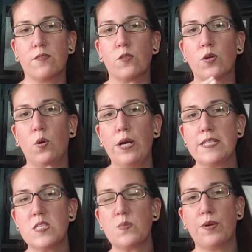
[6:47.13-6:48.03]
The course
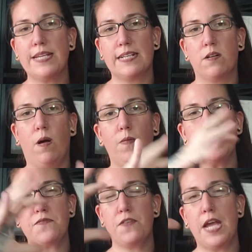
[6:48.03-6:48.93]
is breaking down all
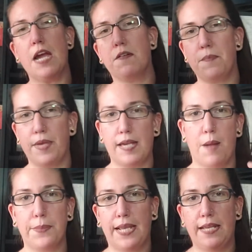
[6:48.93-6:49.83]
these very big
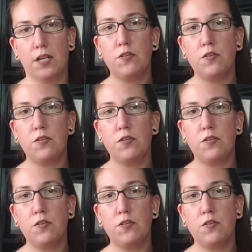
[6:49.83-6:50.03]
complicated